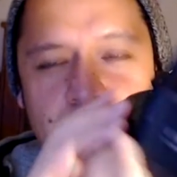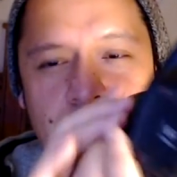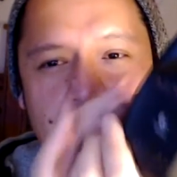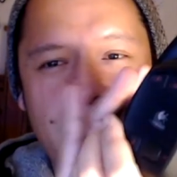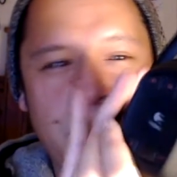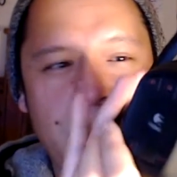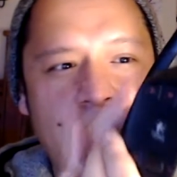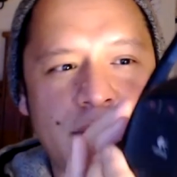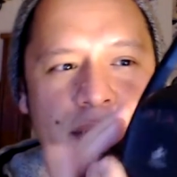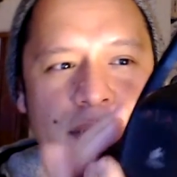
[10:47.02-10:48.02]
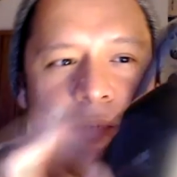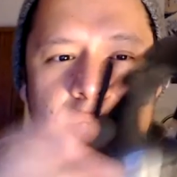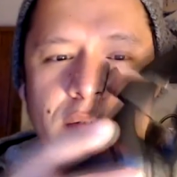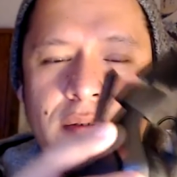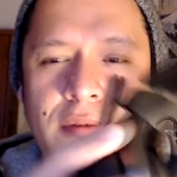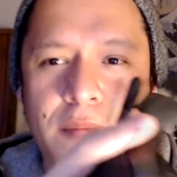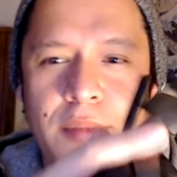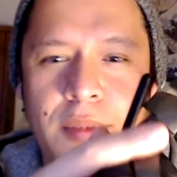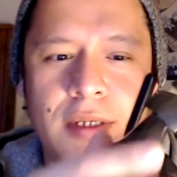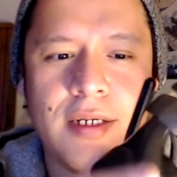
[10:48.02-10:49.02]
out of plastic as well, but